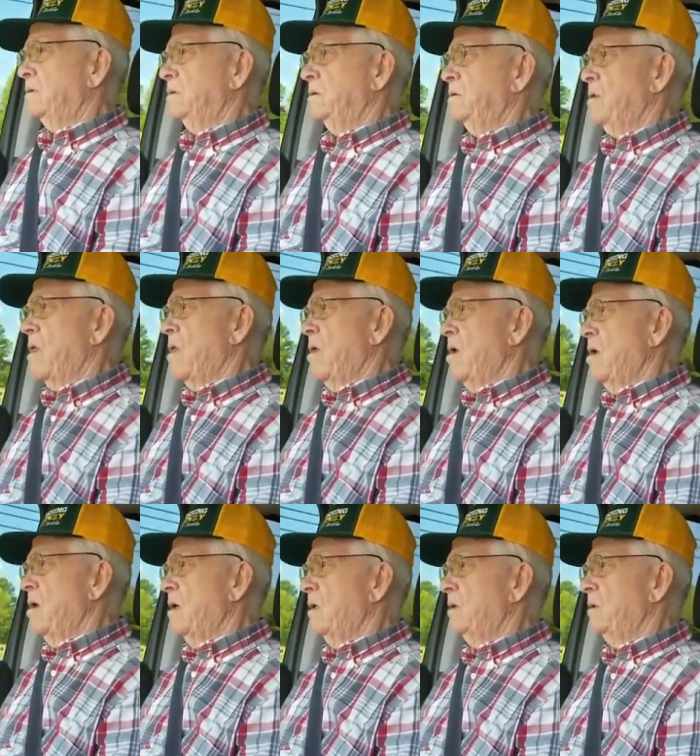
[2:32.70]
it was
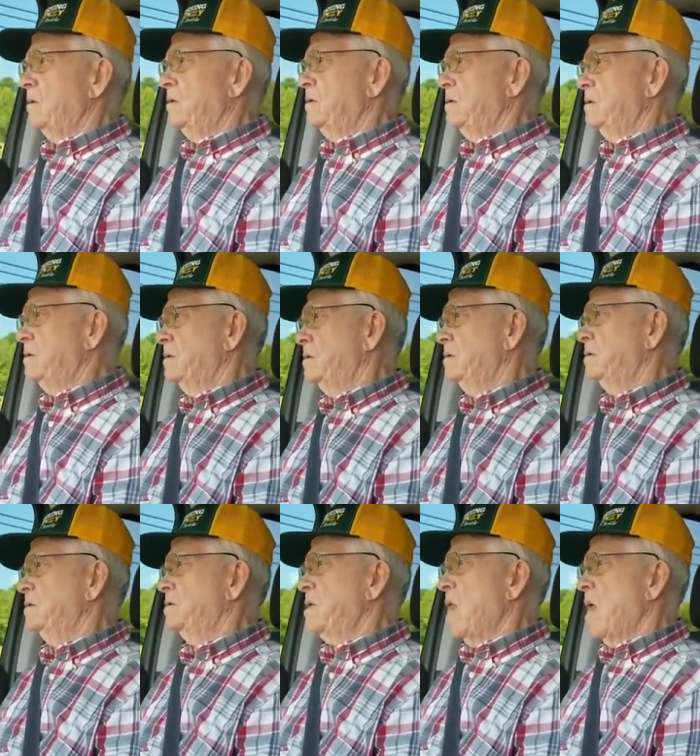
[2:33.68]
it was cold this
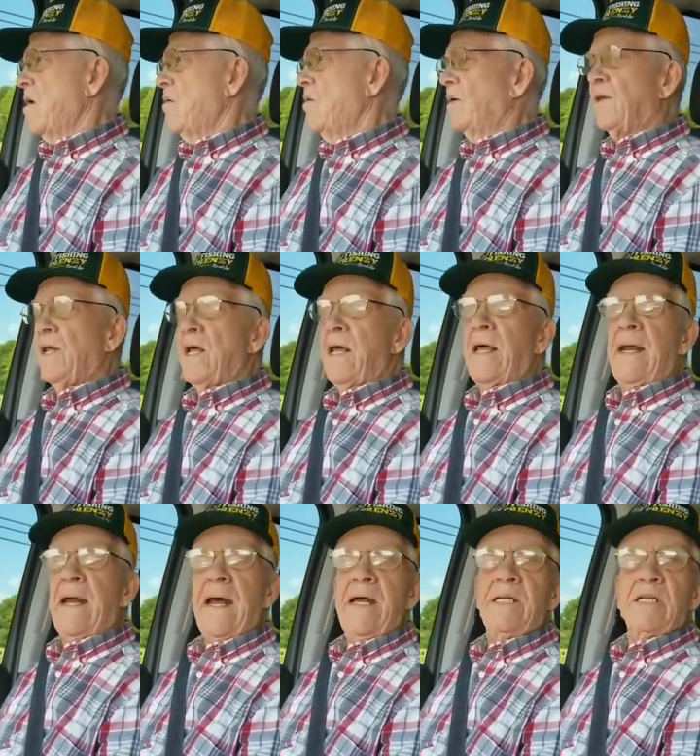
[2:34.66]
morning. Well,
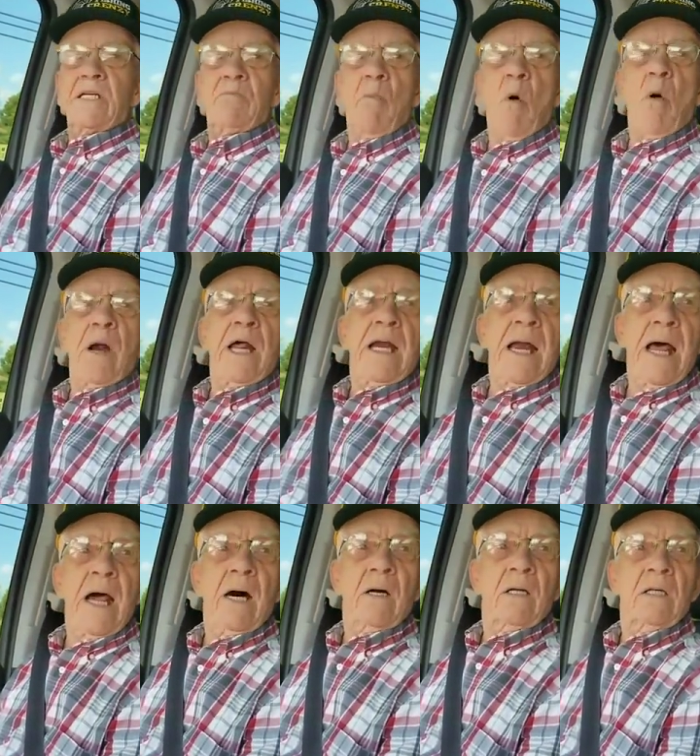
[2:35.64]
it ain't this morning
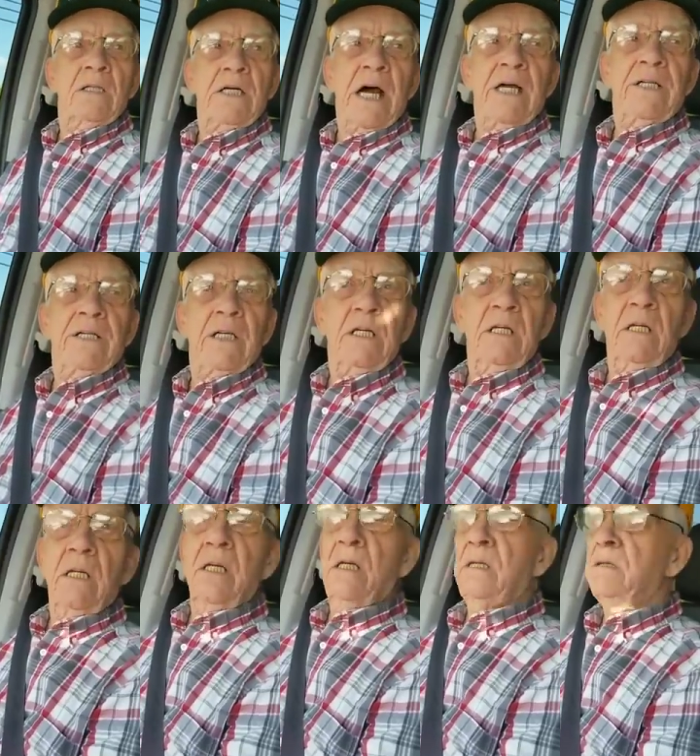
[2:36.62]
now, Jason. let me
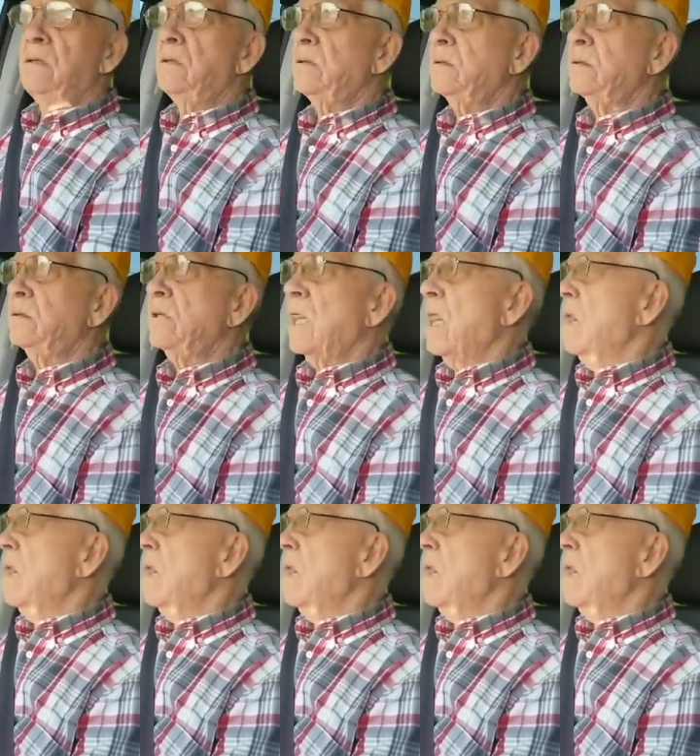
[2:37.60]
see if I can figure this